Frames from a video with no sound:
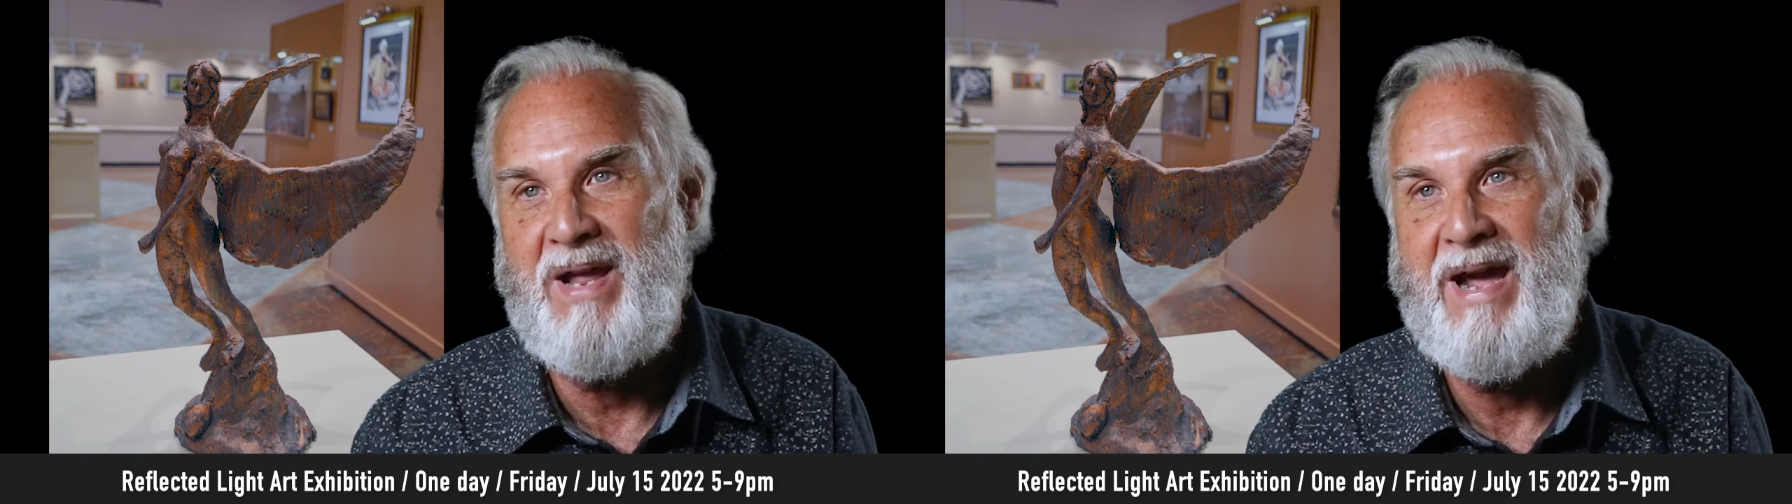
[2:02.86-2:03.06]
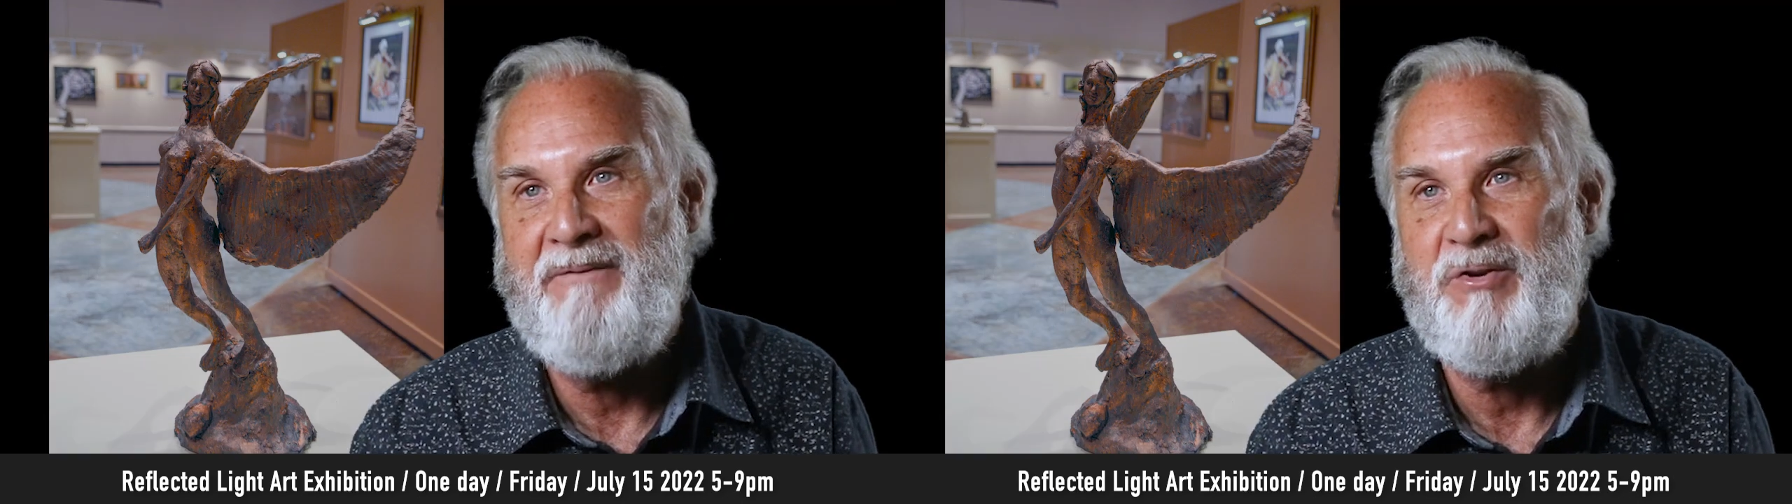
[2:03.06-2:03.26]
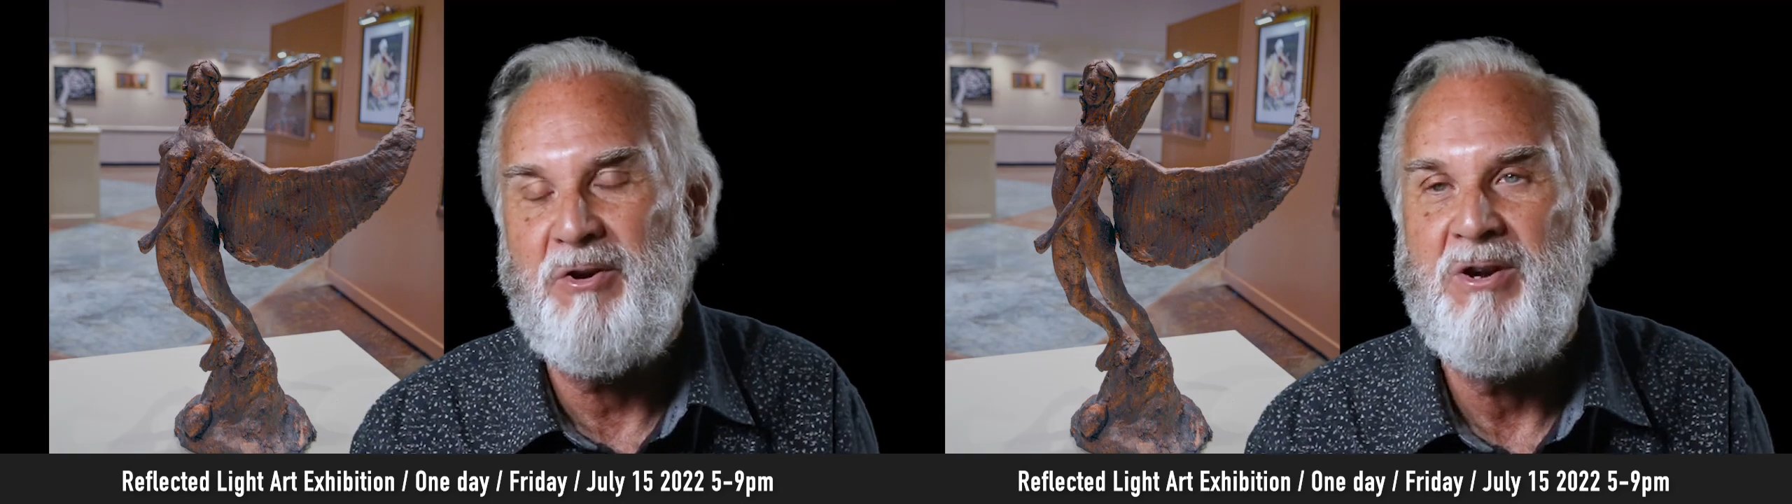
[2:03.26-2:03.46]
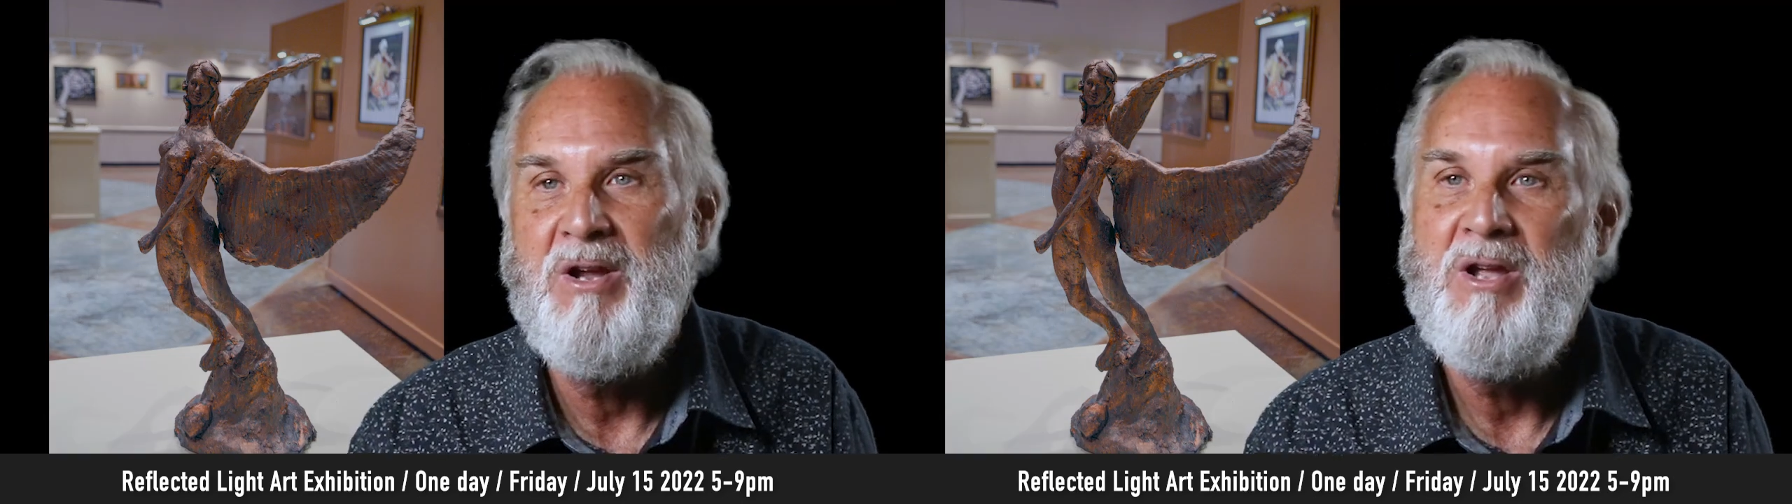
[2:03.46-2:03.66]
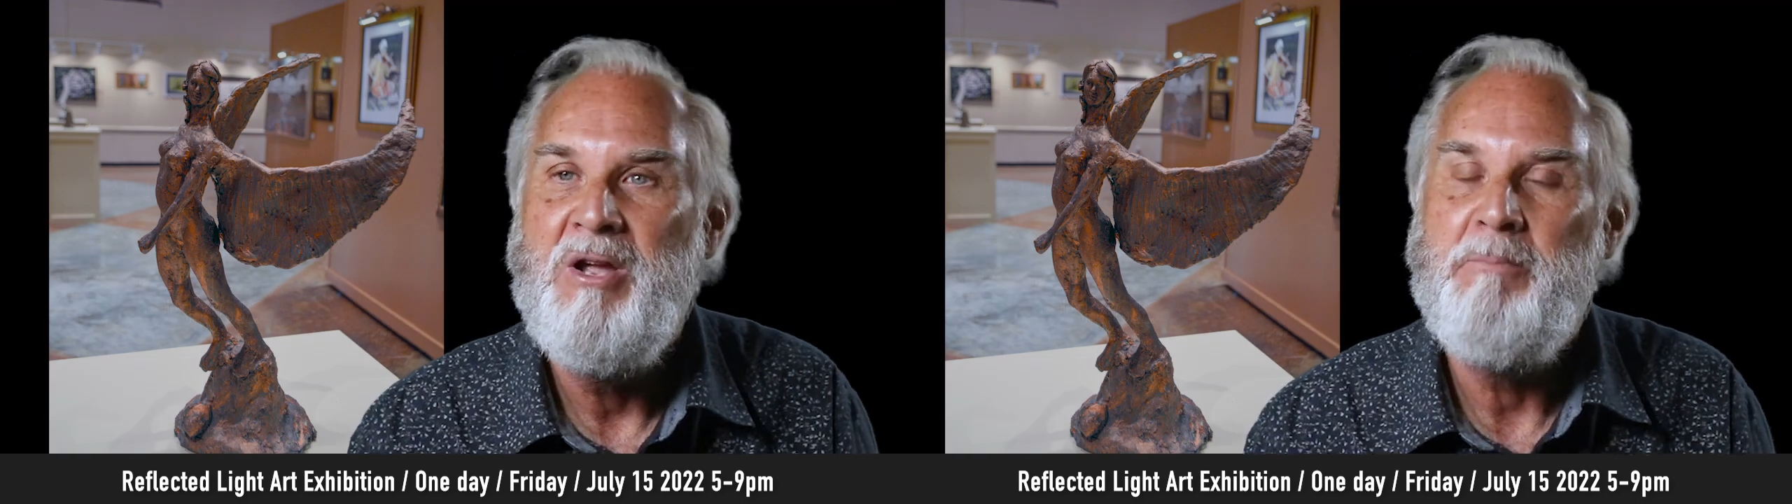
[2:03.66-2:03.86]
laughter.
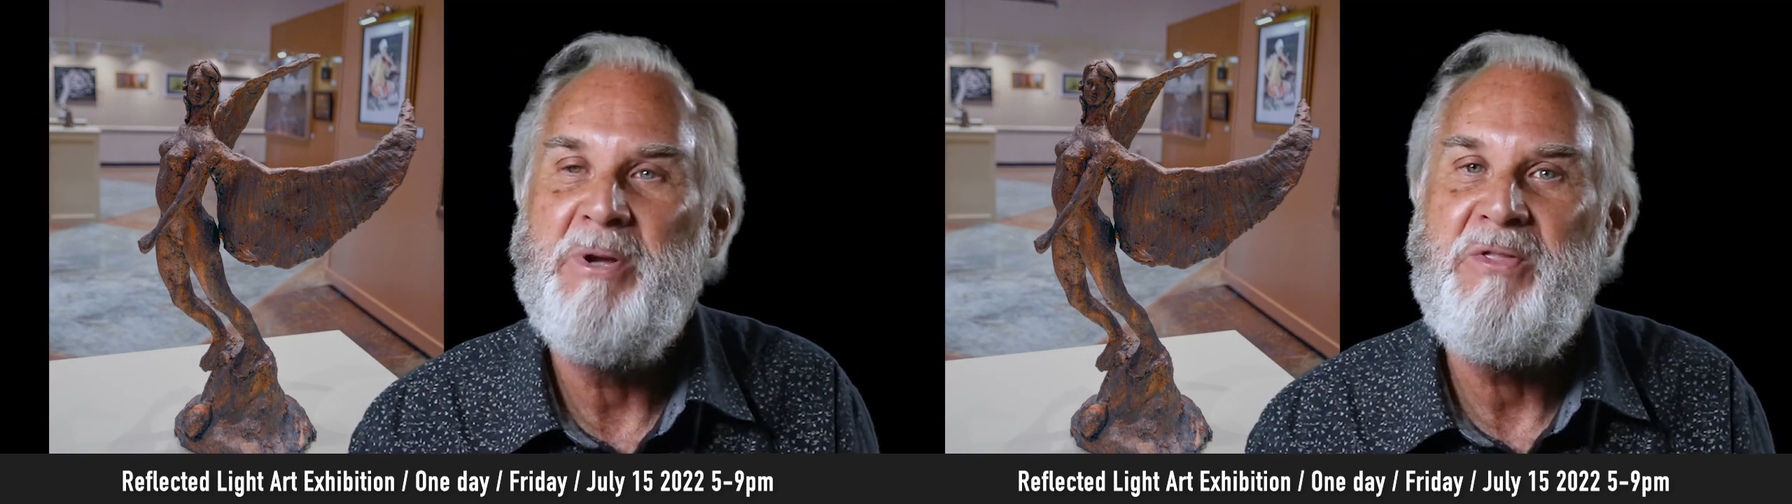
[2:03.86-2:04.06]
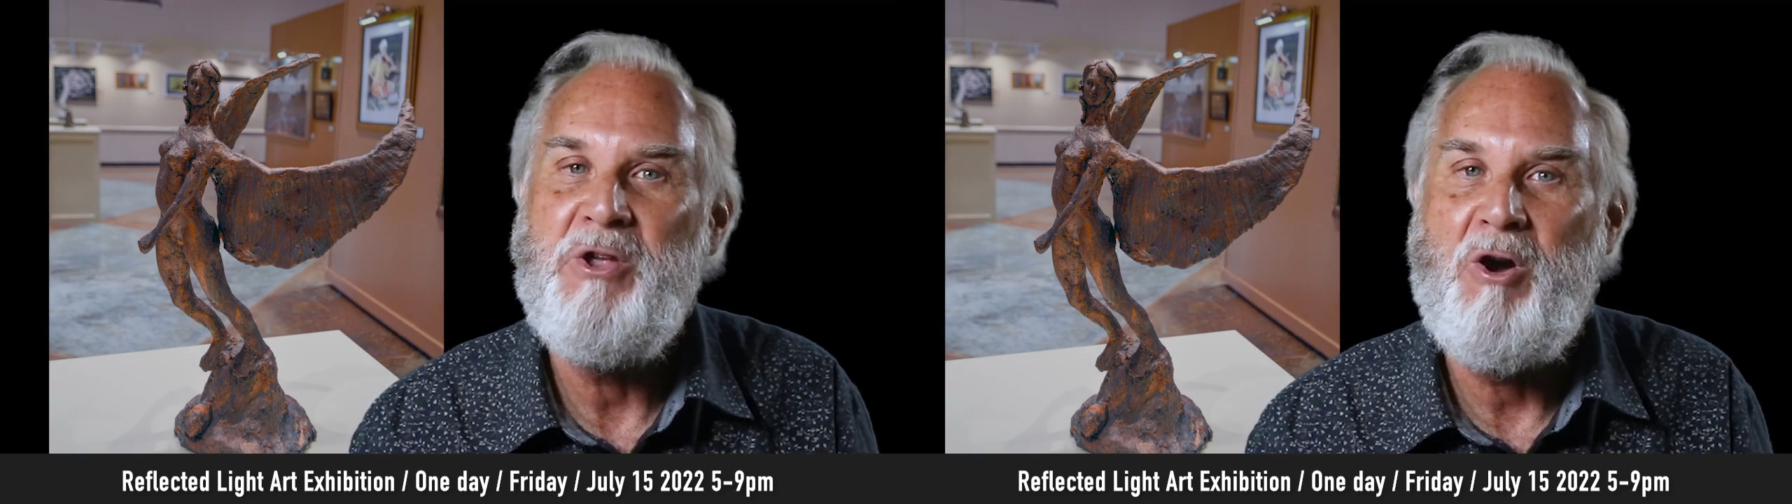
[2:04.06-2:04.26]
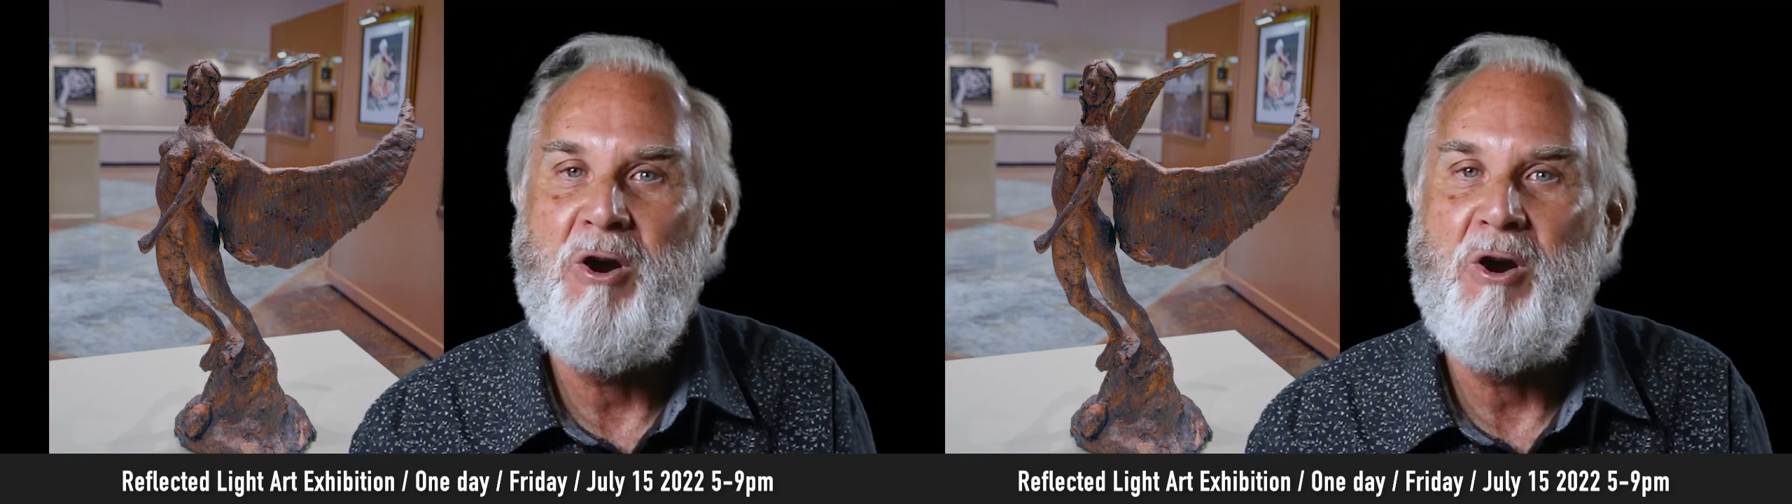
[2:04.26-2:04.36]
But the